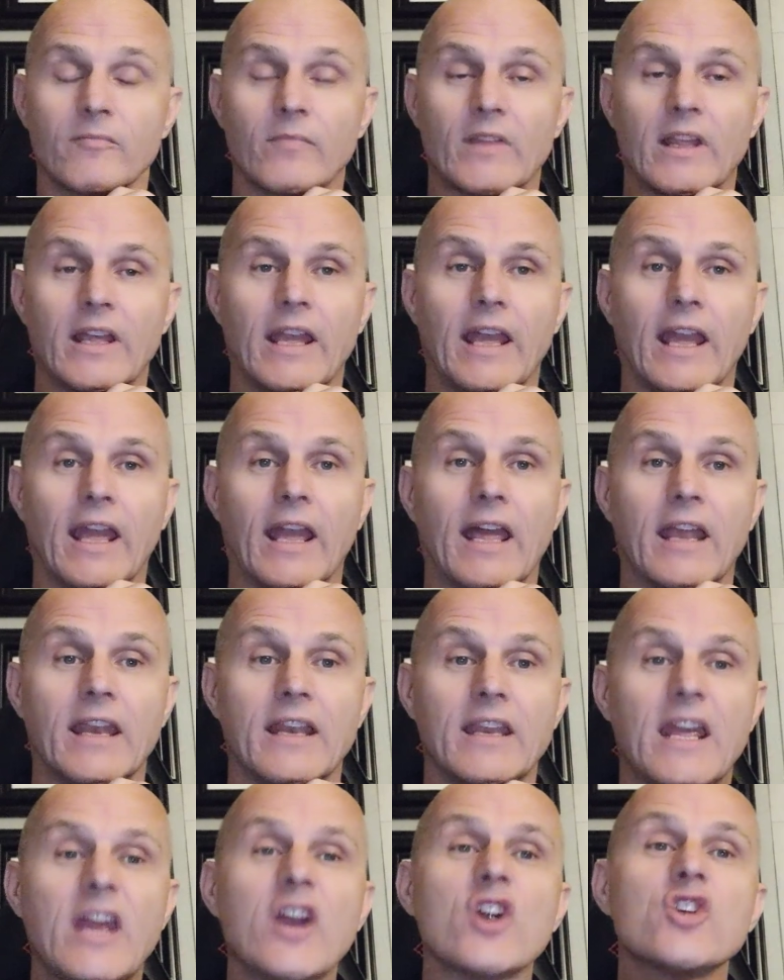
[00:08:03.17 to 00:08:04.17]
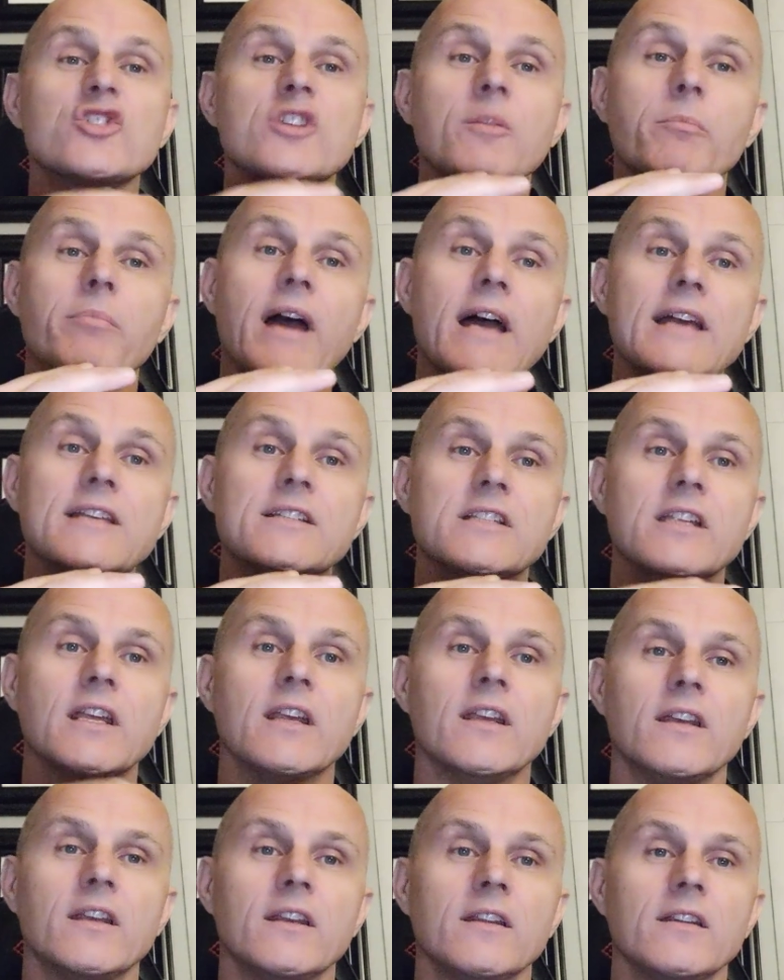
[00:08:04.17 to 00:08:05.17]
And here's the best
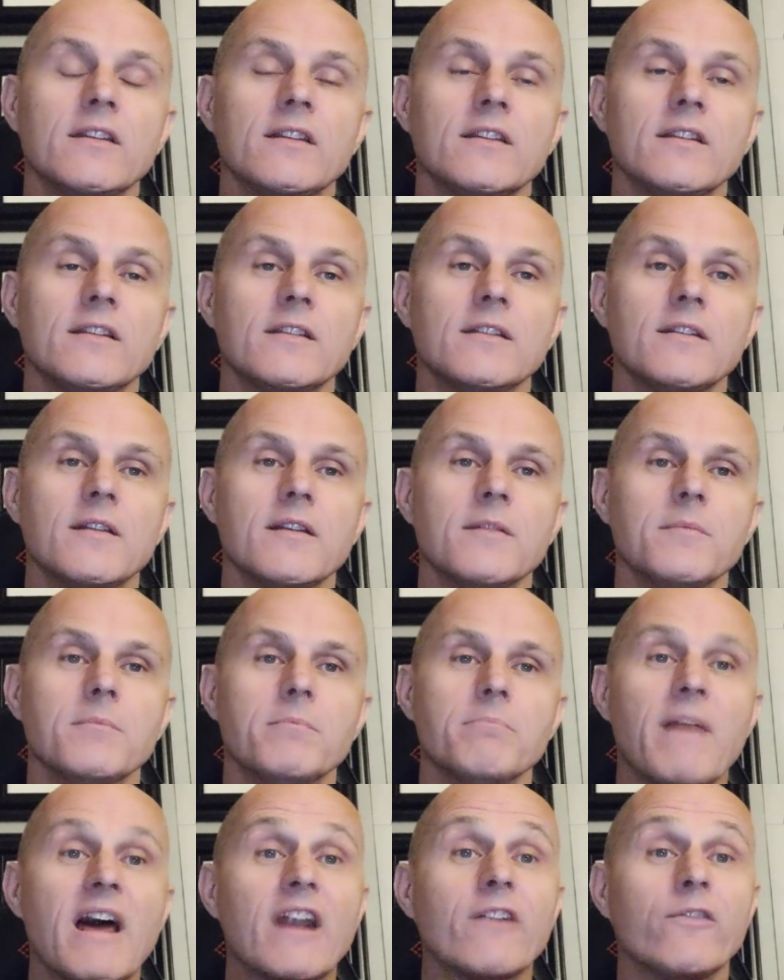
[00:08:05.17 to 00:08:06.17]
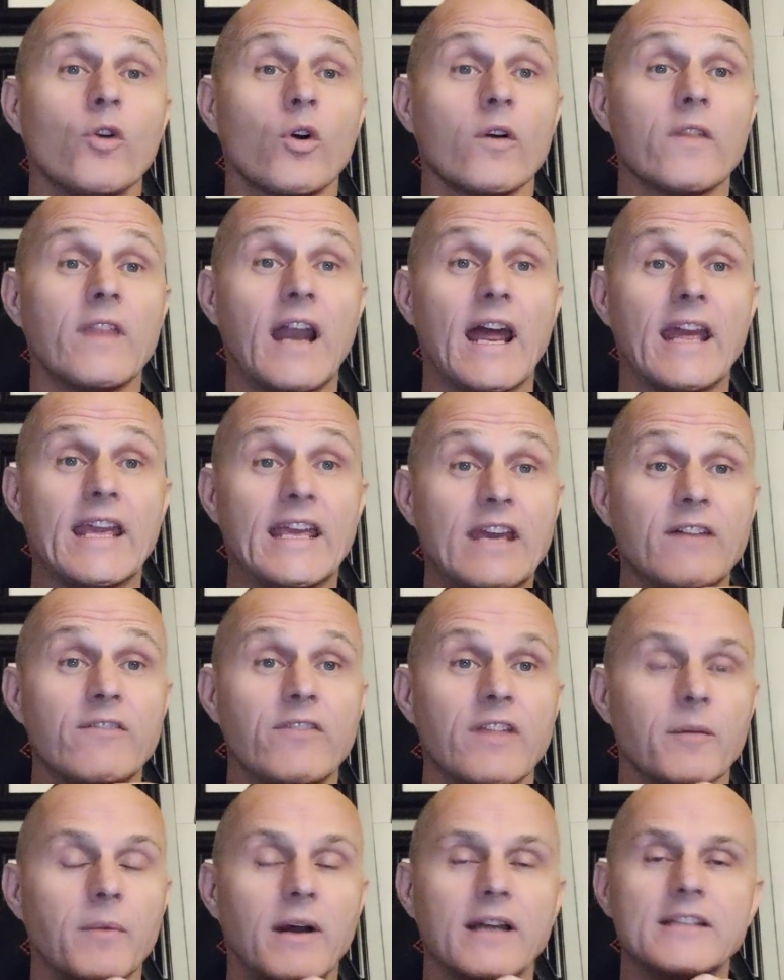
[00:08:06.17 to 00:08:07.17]
metaphor that I give
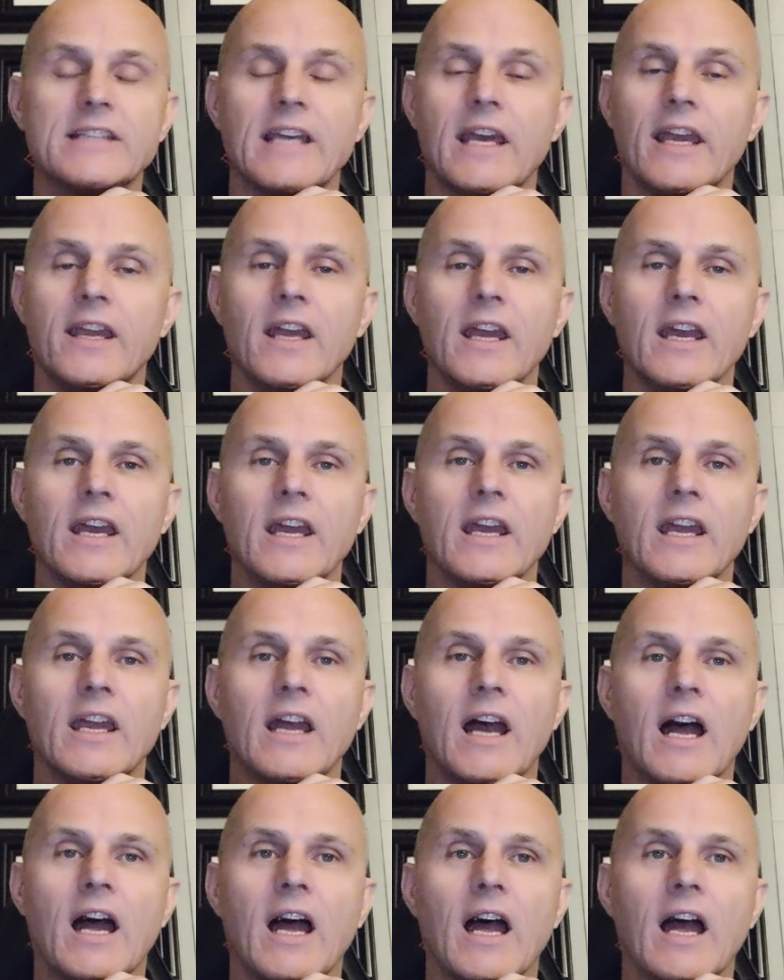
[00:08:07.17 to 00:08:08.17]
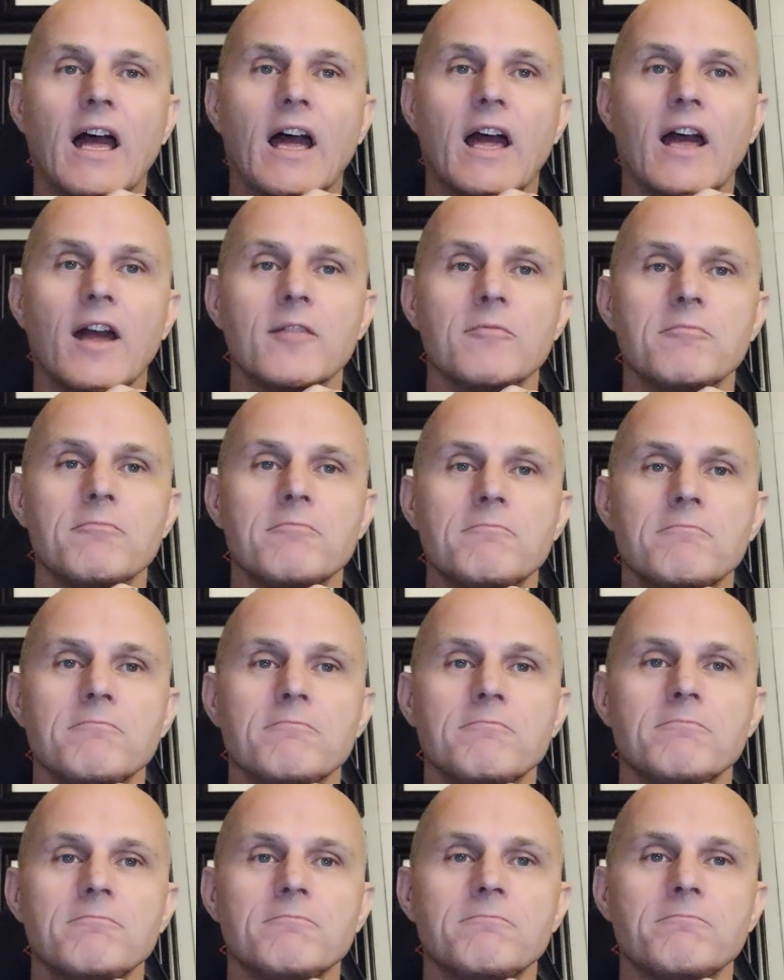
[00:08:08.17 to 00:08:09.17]
them. I say, uh,
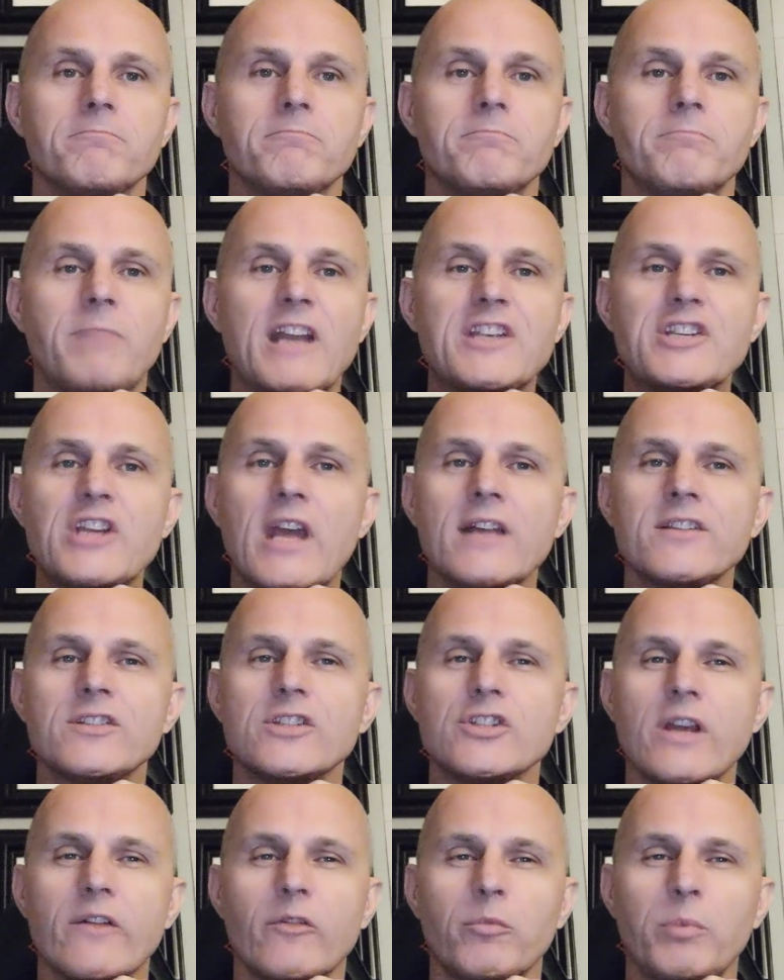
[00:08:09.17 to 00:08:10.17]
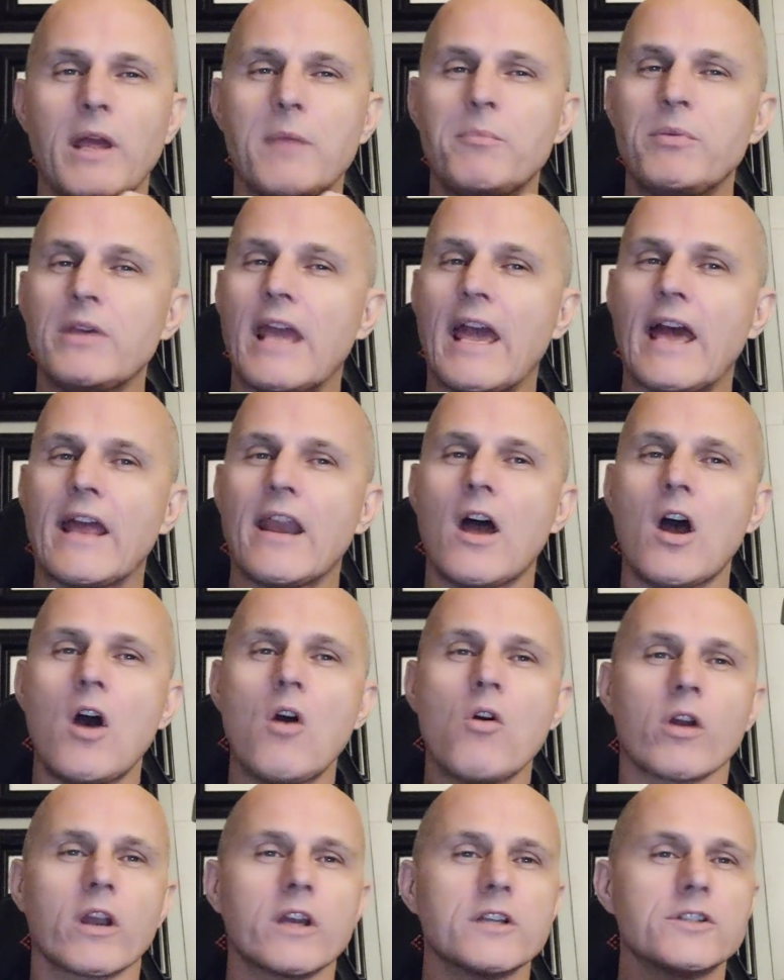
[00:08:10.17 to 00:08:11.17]
by chance, did you ever play piano
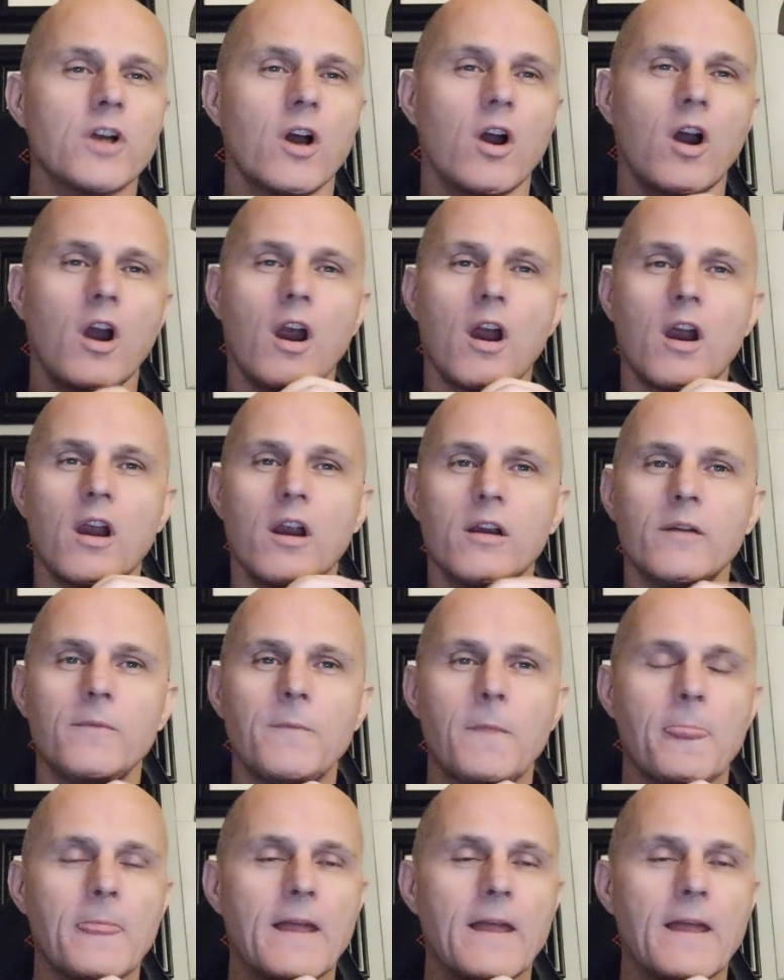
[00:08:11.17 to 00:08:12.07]
or guitar?